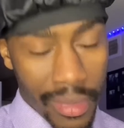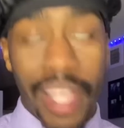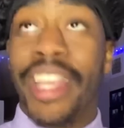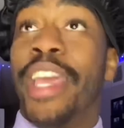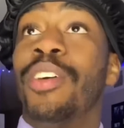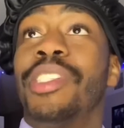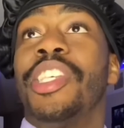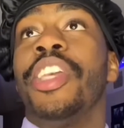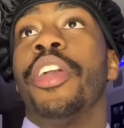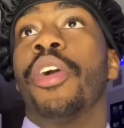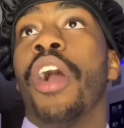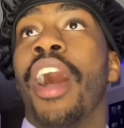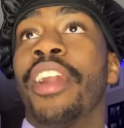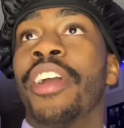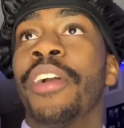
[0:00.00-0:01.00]
Guilty, Your
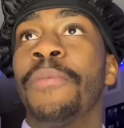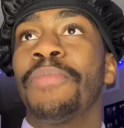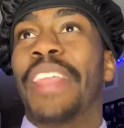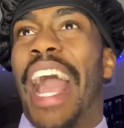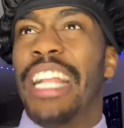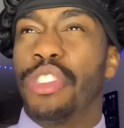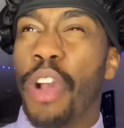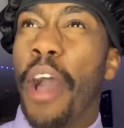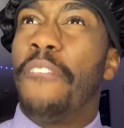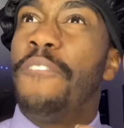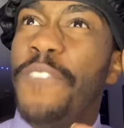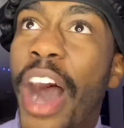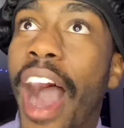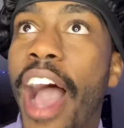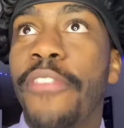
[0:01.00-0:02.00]
Honor. I dropped
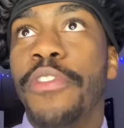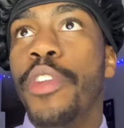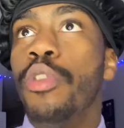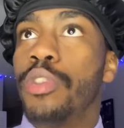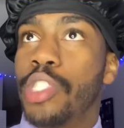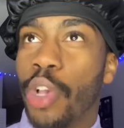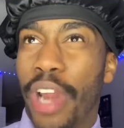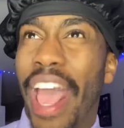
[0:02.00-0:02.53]
five nukes on